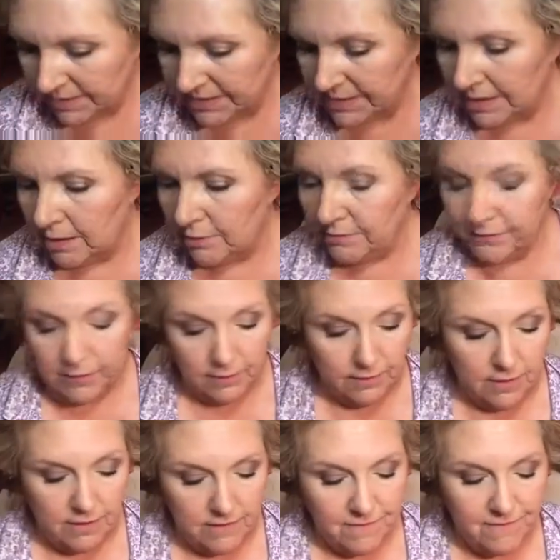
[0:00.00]
Miss Sloan
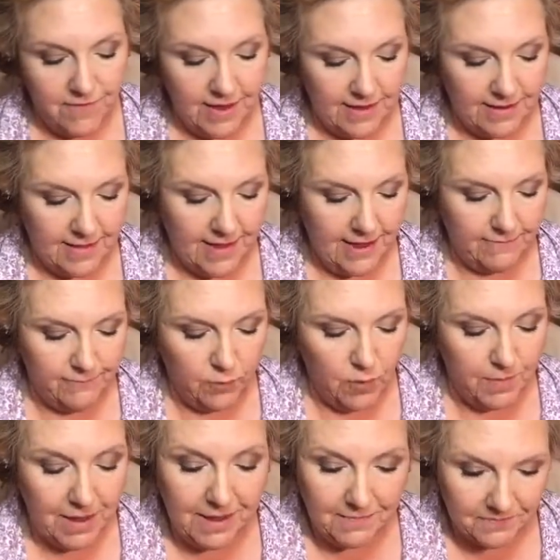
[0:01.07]
for finding that
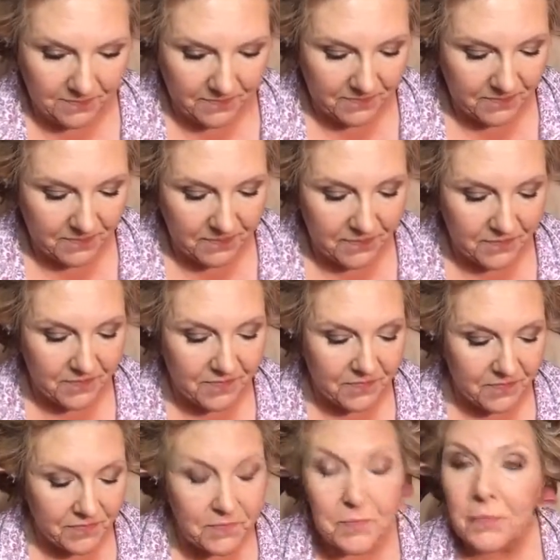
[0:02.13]
for me.
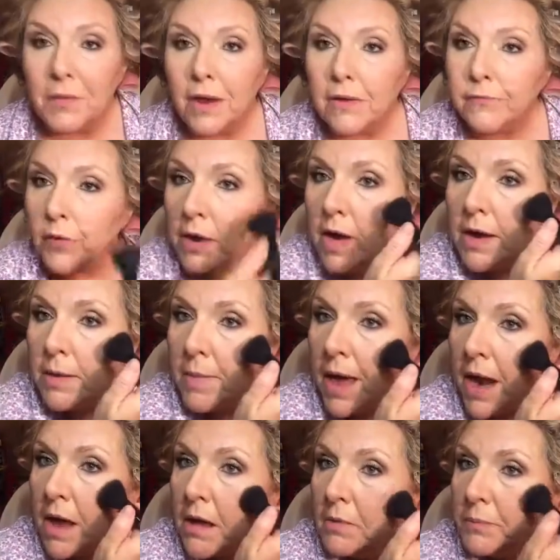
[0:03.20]
I'd forgotten
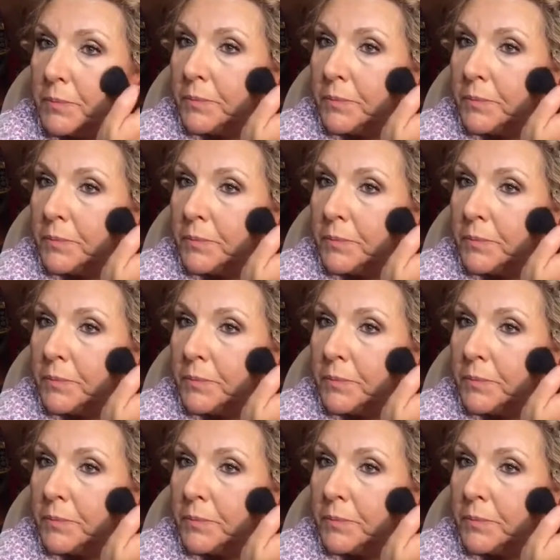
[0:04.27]
about it.